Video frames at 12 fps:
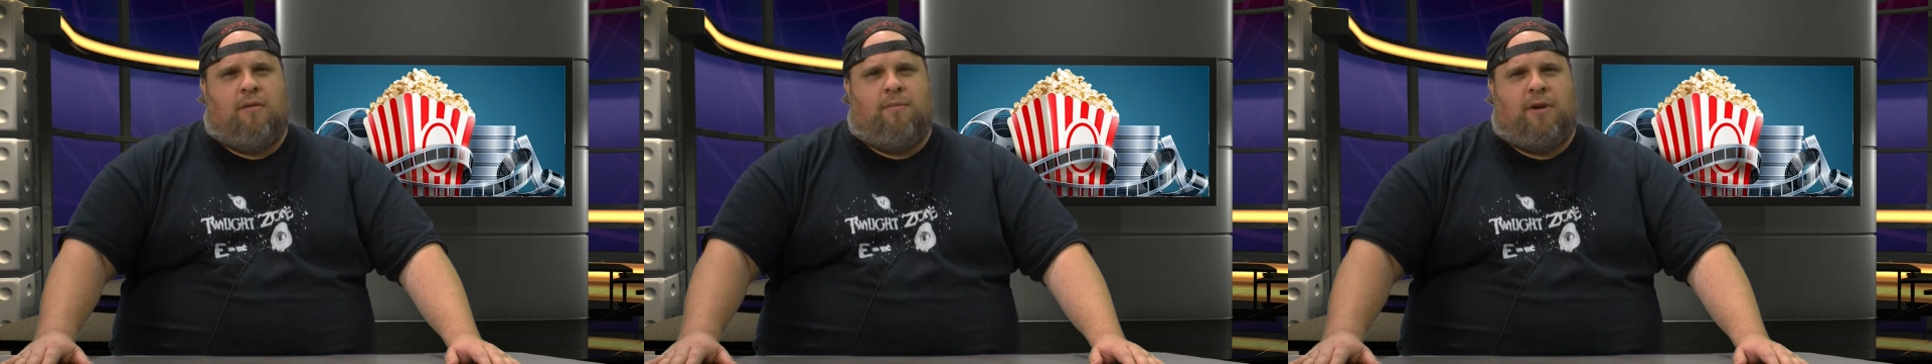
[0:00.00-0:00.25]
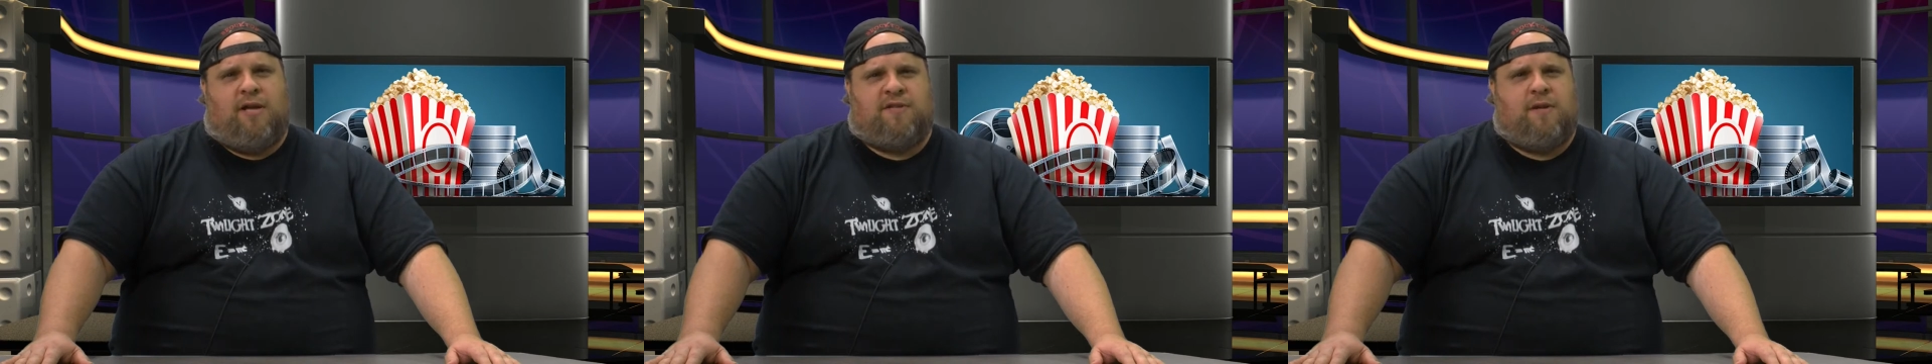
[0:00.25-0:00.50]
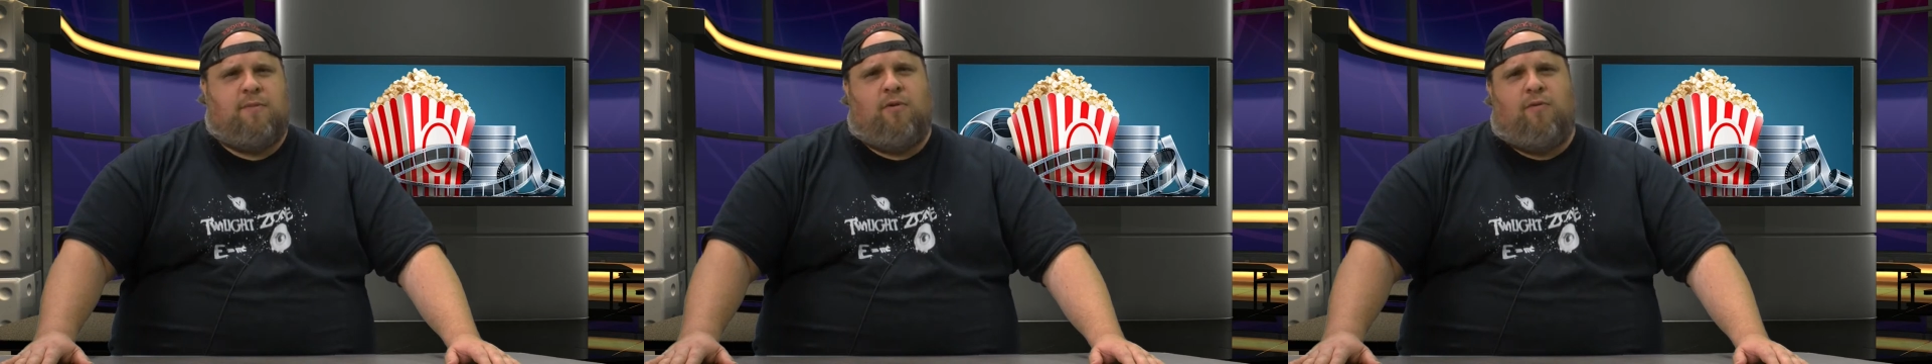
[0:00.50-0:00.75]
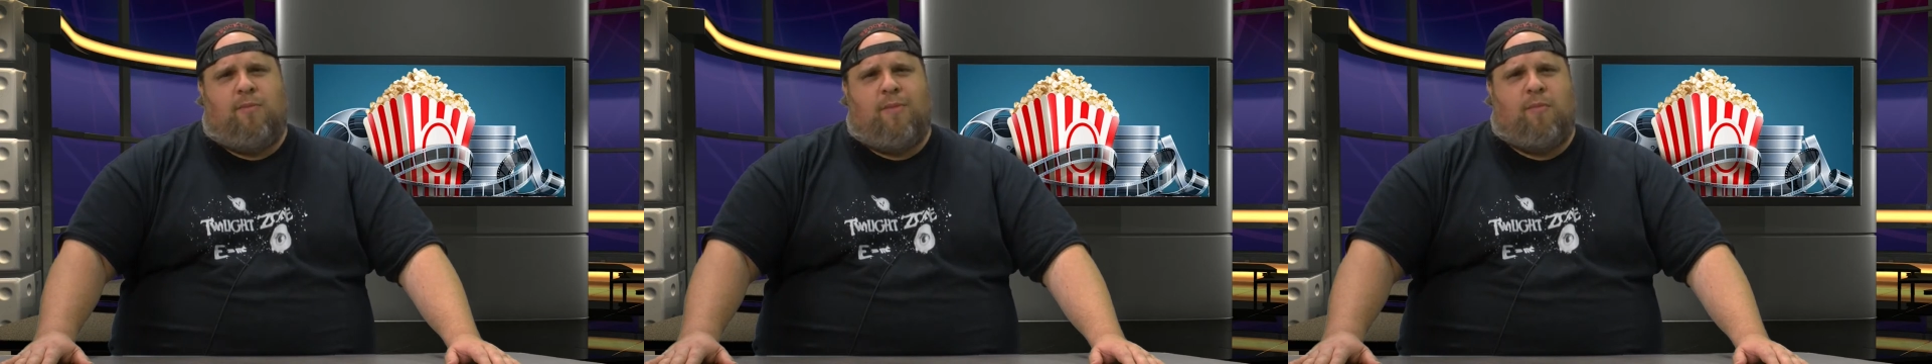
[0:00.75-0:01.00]
But I seem
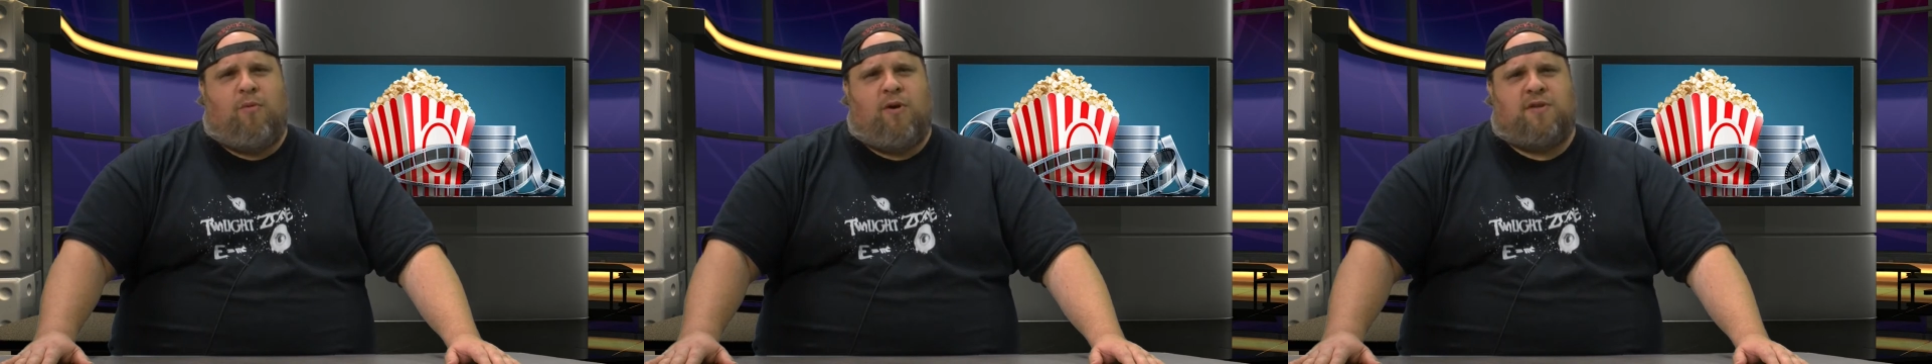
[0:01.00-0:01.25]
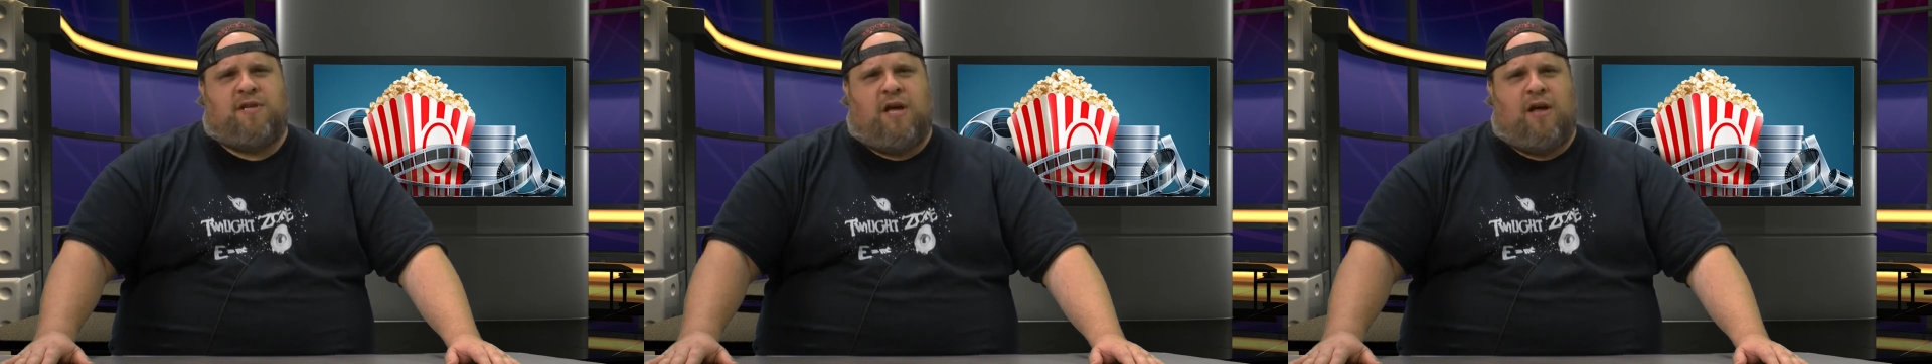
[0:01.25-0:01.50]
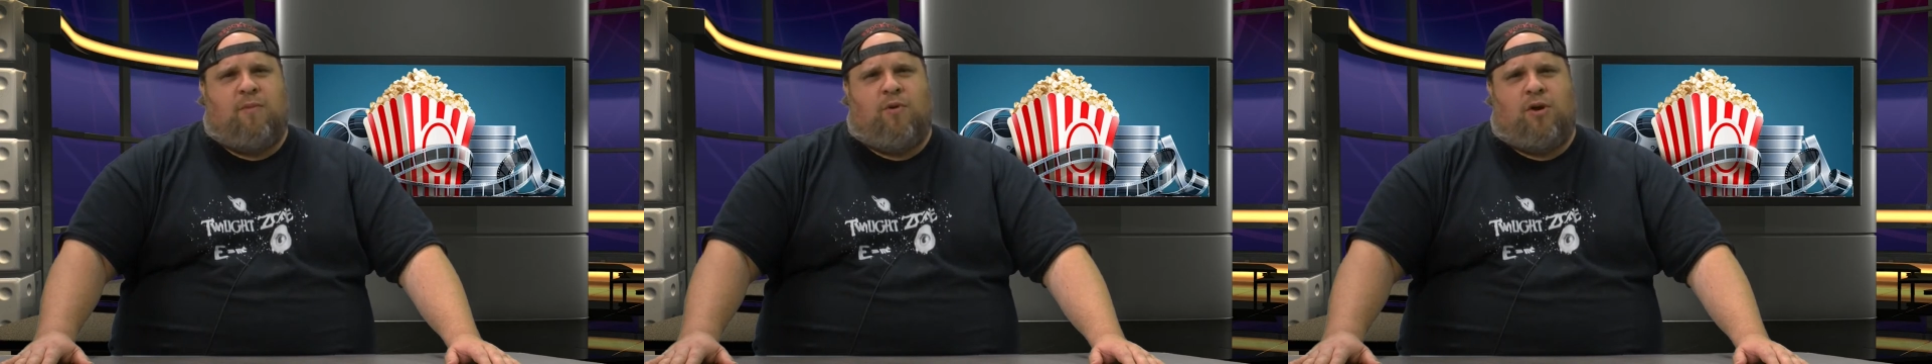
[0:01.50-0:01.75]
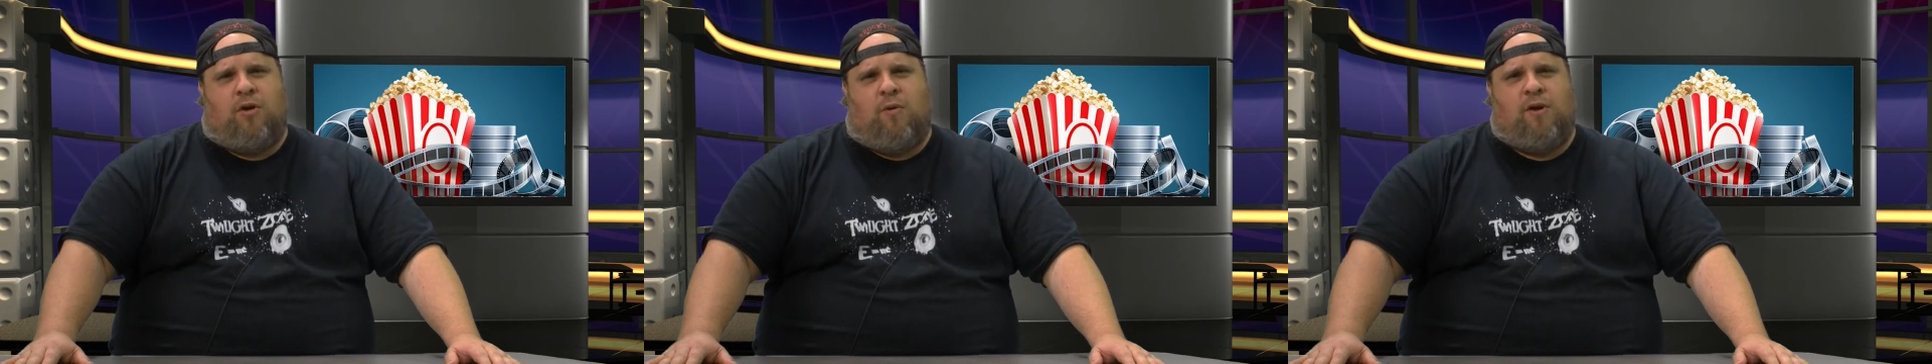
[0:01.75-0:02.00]
to remember a time
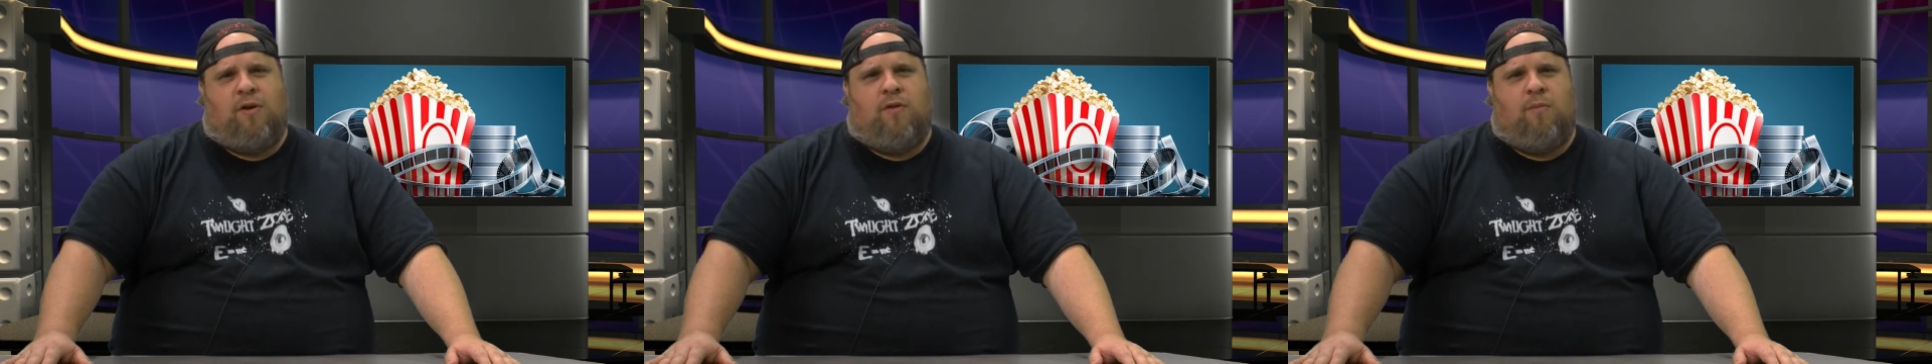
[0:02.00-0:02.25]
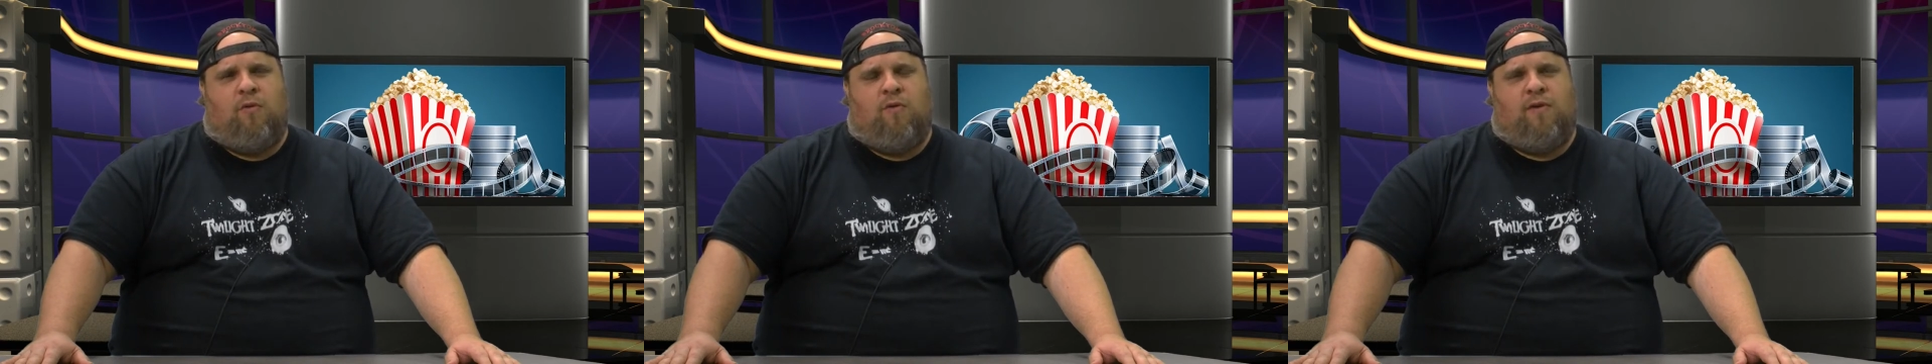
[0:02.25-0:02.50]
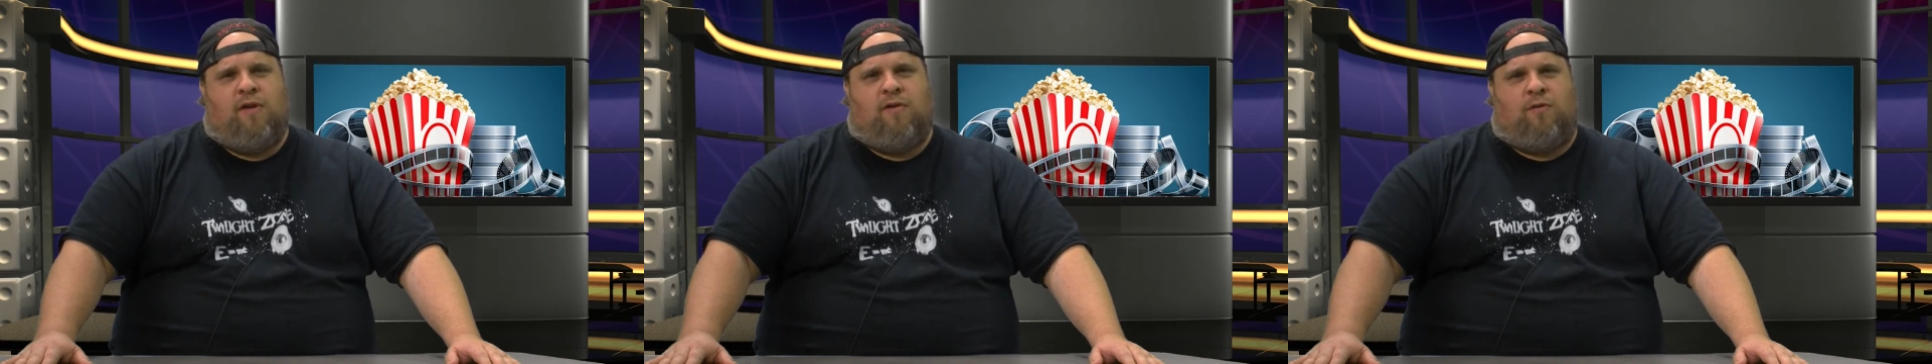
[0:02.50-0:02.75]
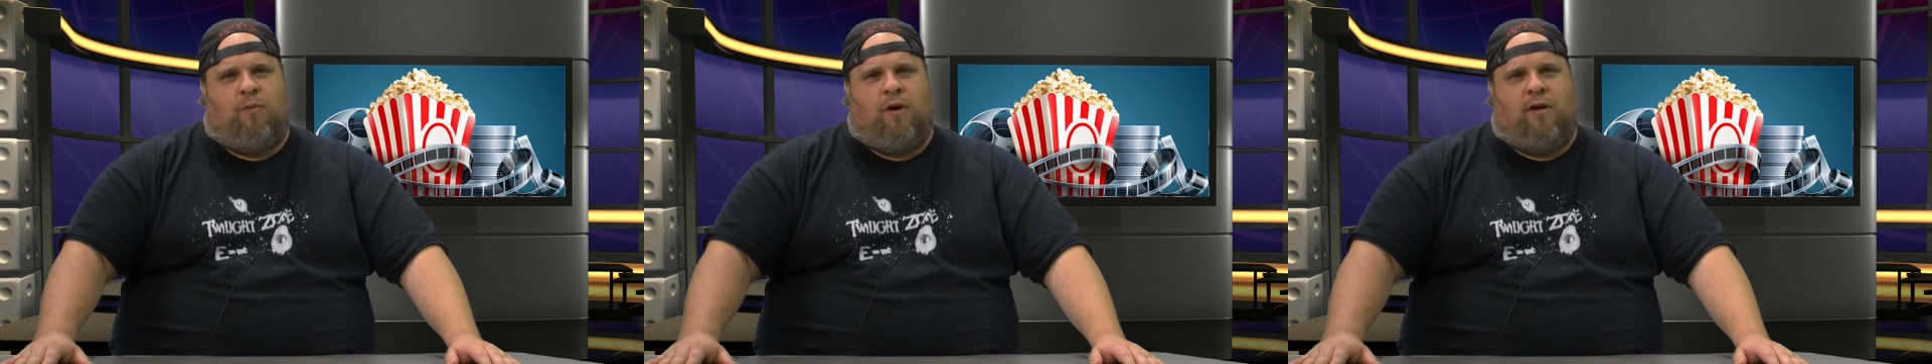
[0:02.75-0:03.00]
when going to the
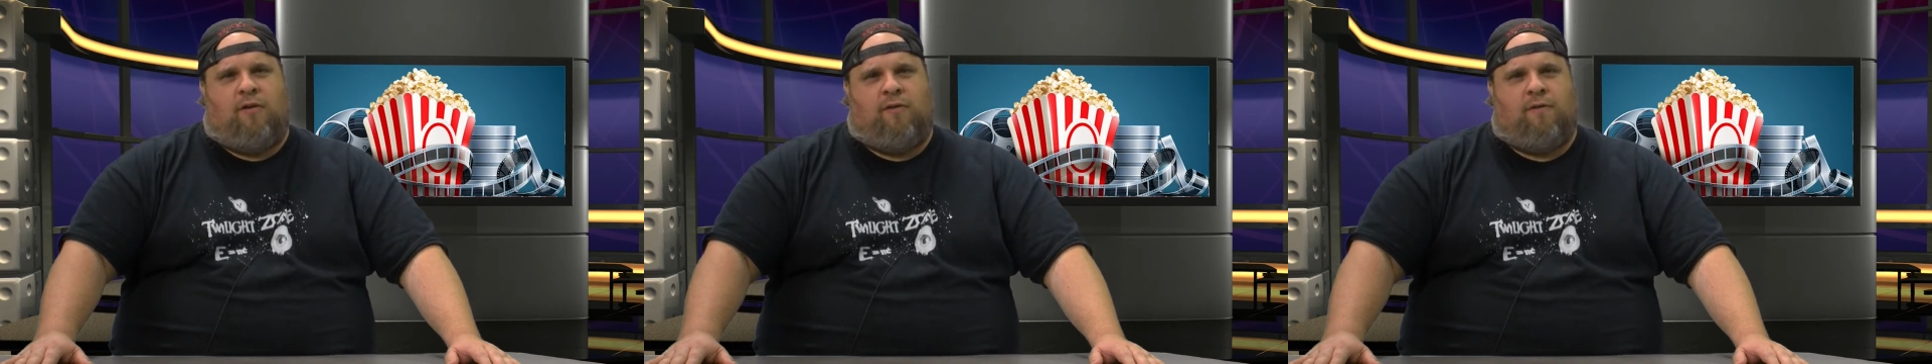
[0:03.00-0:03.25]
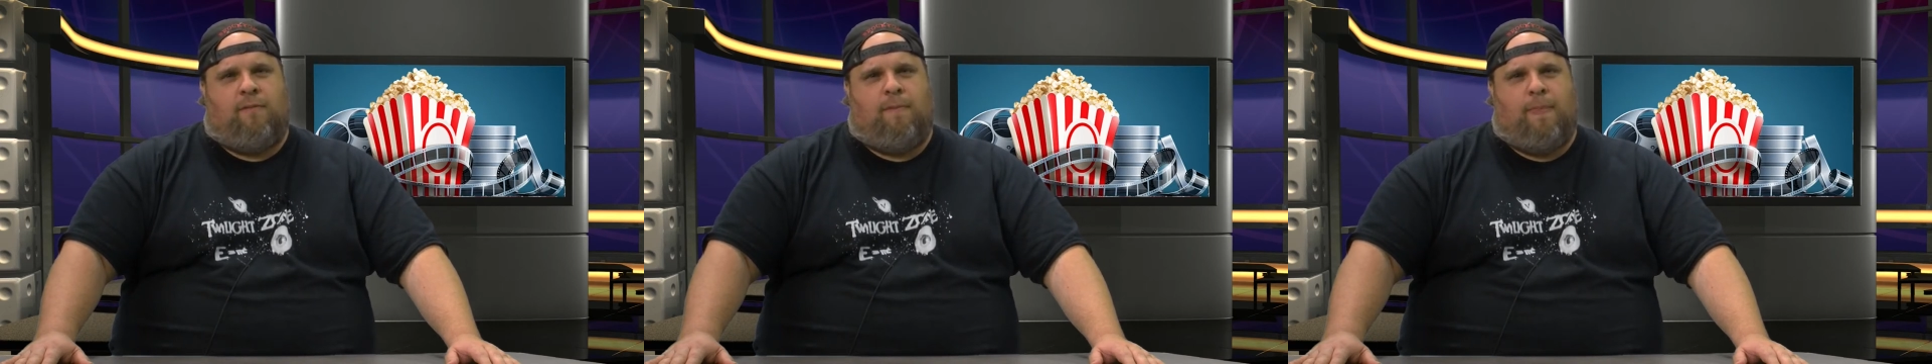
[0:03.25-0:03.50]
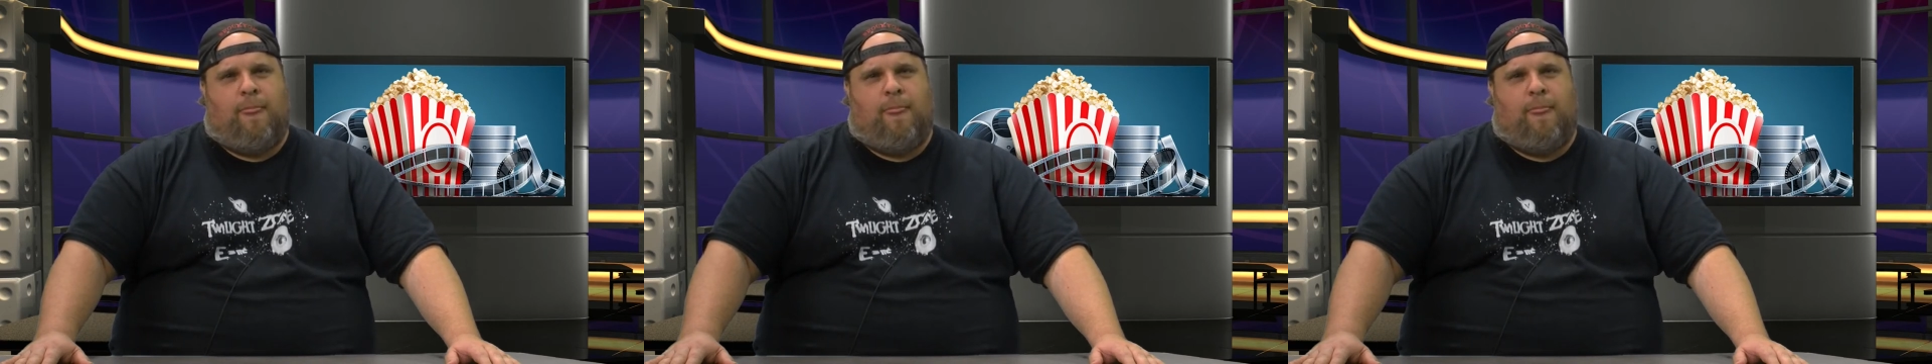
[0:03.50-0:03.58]
movies was,